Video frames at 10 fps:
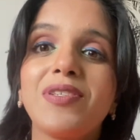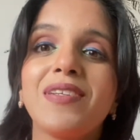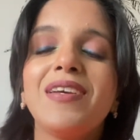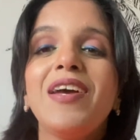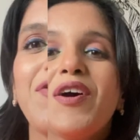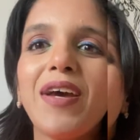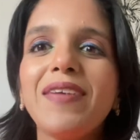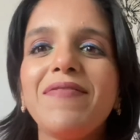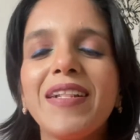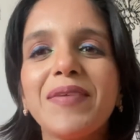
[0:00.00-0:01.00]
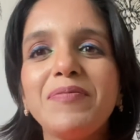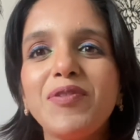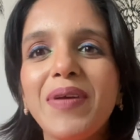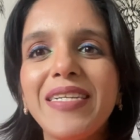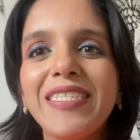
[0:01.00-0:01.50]
Hello everyone, okay, welcome
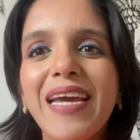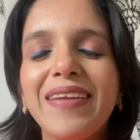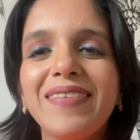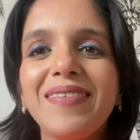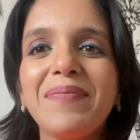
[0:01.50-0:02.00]
to my channel.